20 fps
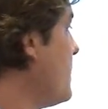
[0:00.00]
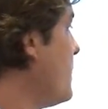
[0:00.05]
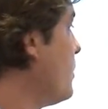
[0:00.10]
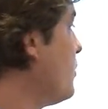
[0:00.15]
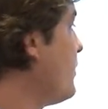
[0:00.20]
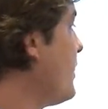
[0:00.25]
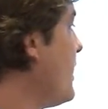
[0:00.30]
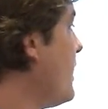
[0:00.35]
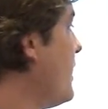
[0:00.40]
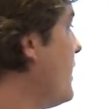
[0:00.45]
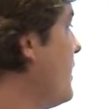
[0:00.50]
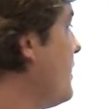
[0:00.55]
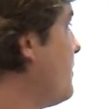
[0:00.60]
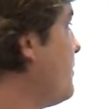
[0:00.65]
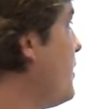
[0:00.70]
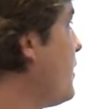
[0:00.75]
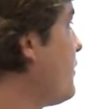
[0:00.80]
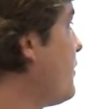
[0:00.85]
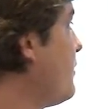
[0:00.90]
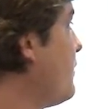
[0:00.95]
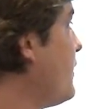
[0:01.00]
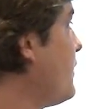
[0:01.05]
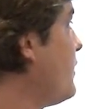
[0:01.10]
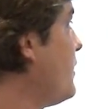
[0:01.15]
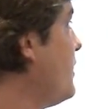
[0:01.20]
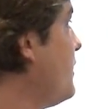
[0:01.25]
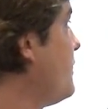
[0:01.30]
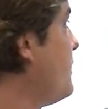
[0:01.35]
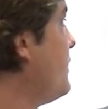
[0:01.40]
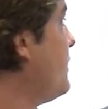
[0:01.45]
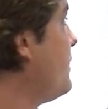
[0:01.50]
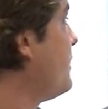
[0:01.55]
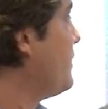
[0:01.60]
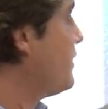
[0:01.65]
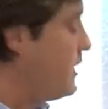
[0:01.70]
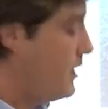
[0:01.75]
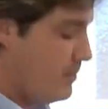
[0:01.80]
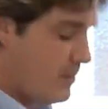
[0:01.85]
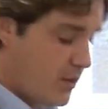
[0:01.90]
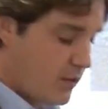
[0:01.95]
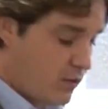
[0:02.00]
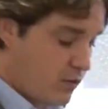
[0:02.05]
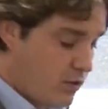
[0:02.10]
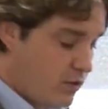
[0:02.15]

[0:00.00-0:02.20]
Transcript: Those are processing facilities in, in Mato